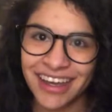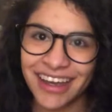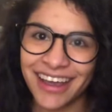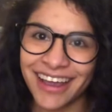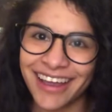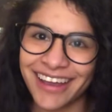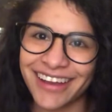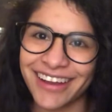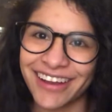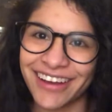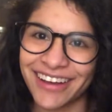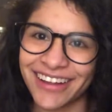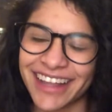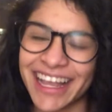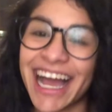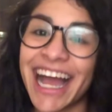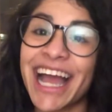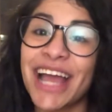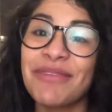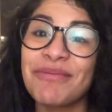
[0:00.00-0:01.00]
Hey y'all,
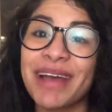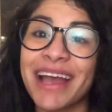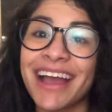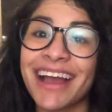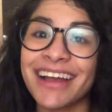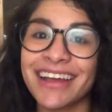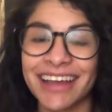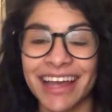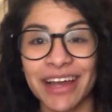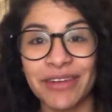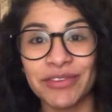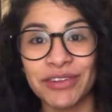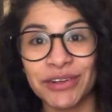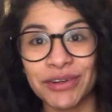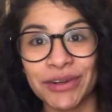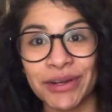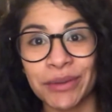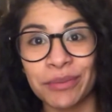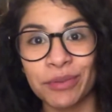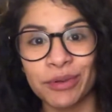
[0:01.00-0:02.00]
I'm back
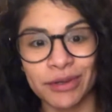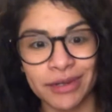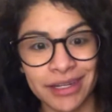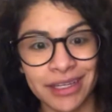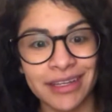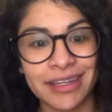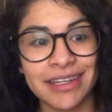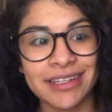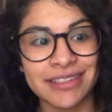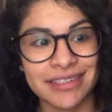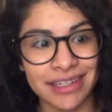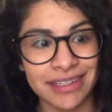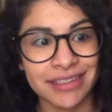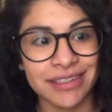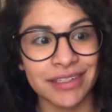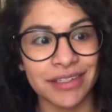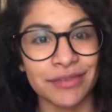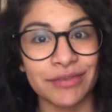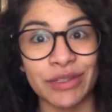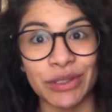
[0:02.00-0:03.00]
after a pretty
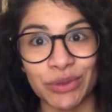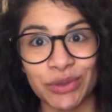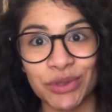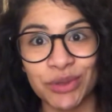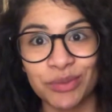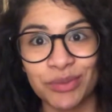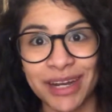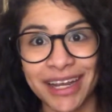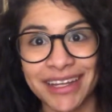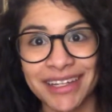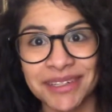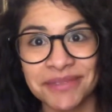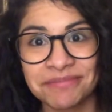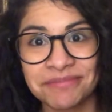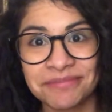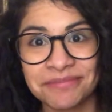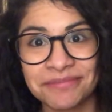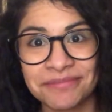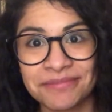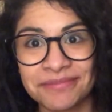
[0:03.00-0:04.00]
extensive YouTube break.
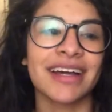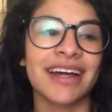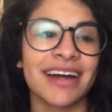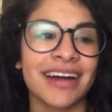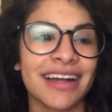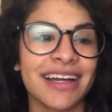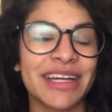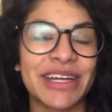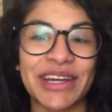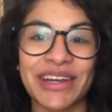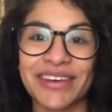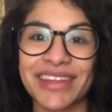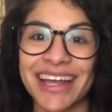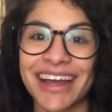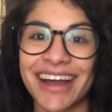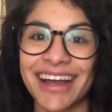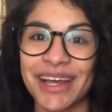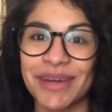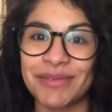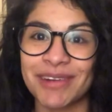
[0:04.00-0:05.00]
I know
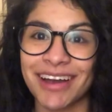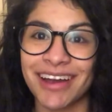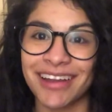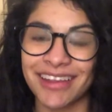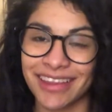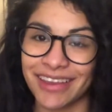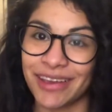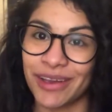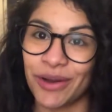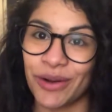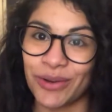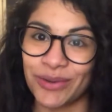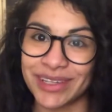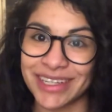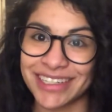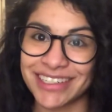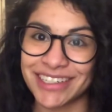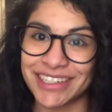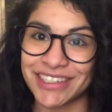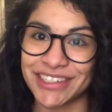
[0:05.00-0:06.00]
that I am not the
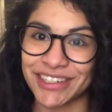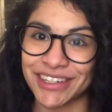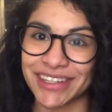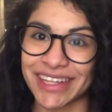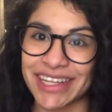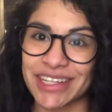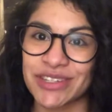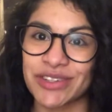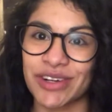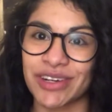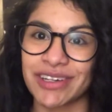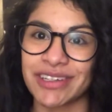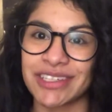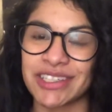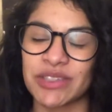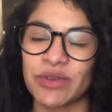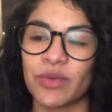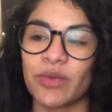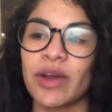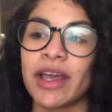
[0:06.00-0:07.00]
only teacher that
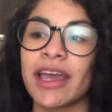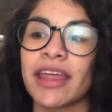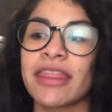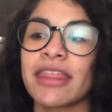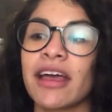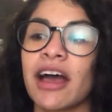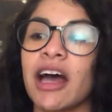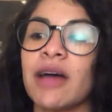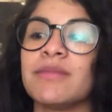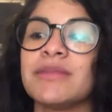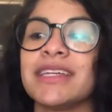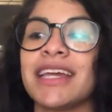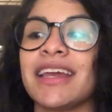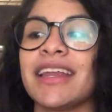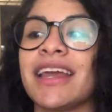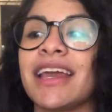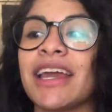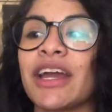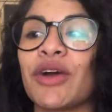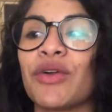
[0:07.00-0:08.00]
struggles with
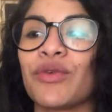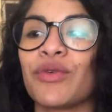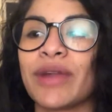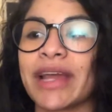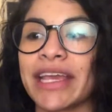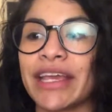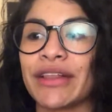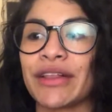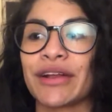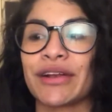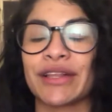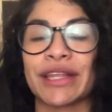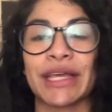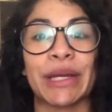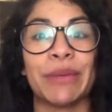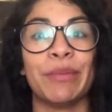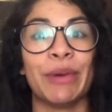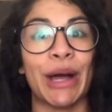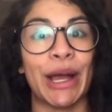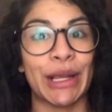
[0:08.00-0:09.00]
updating regularly,
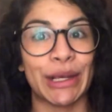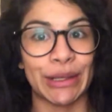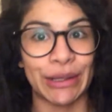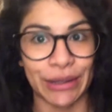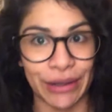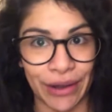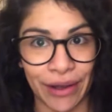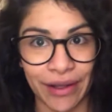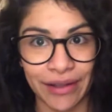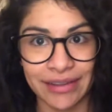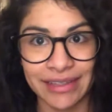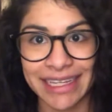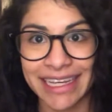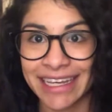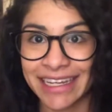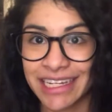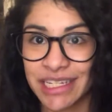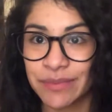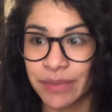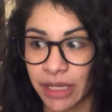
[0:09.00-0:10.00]
but y'all,
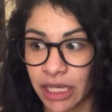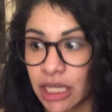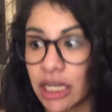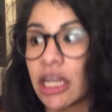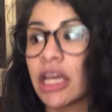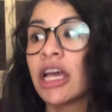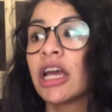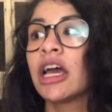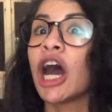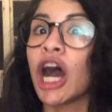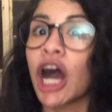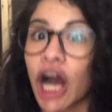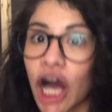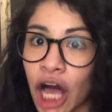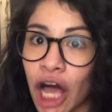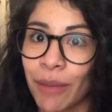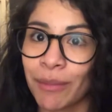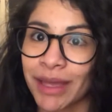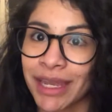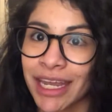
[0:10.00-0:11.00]
it has been a
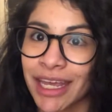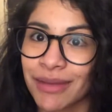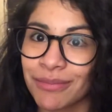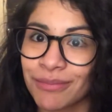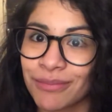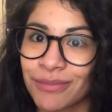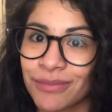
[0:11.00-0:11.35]
hot minute.